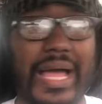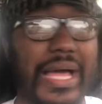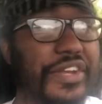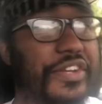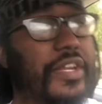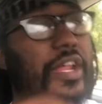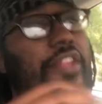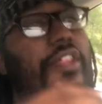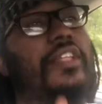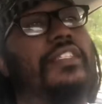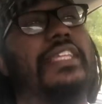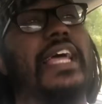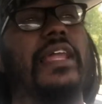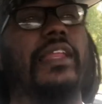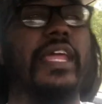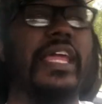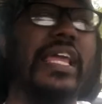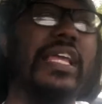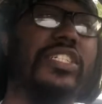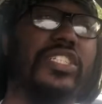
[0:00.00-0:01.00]
another time
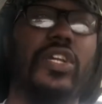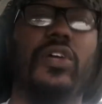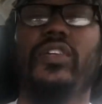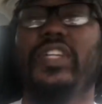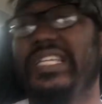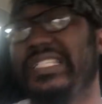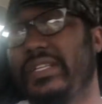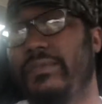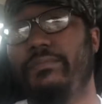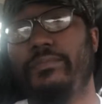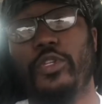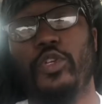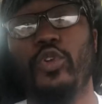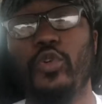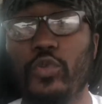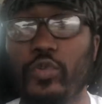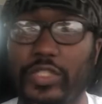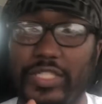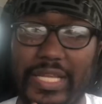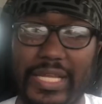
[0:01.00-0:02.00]
that he's shown he's
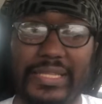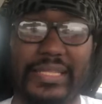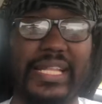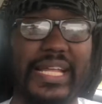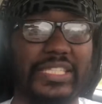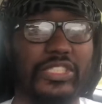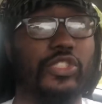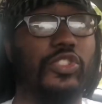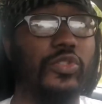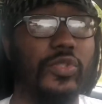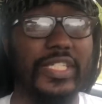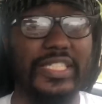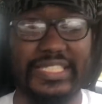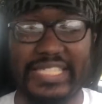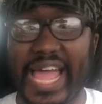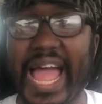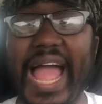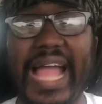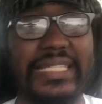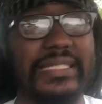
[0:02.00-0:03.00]
immune to electrical
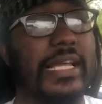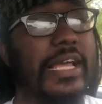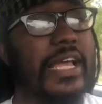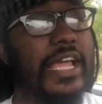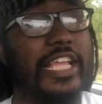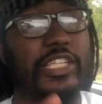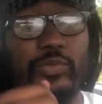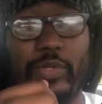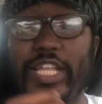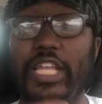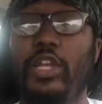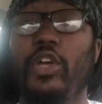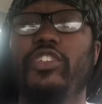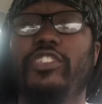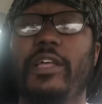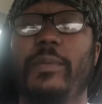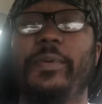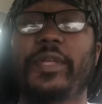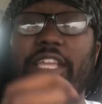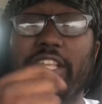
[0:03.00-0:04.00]
attacks is when he
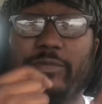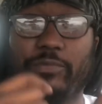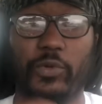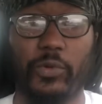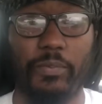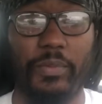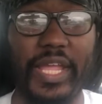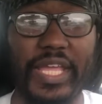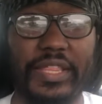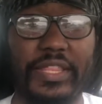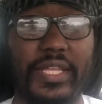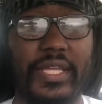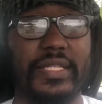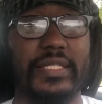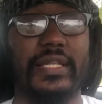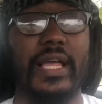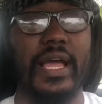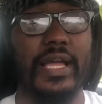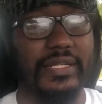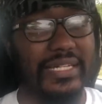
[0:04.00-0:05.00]
goes up against Prometheus.